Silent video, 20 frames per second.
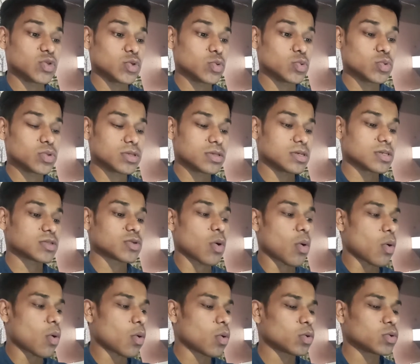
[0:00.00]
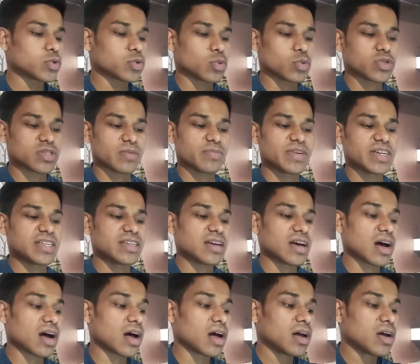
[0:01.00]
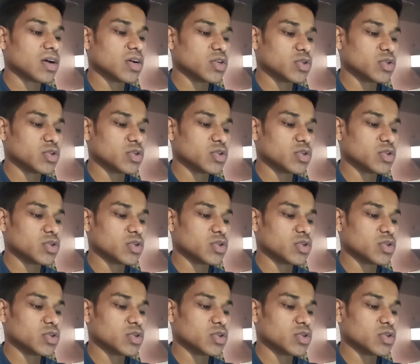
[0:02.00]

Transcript: use this all social media